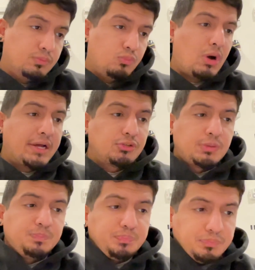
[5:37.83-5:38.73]
Wild.
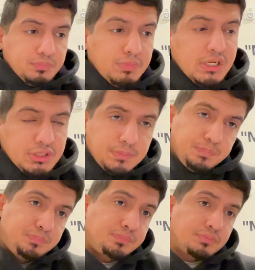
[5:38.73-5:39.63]

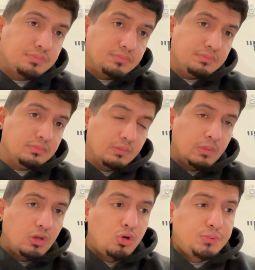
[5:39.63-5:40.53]
But
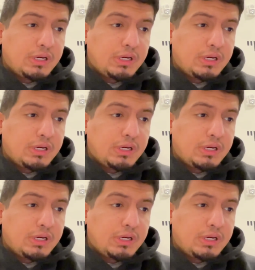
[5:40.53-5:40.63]
hope you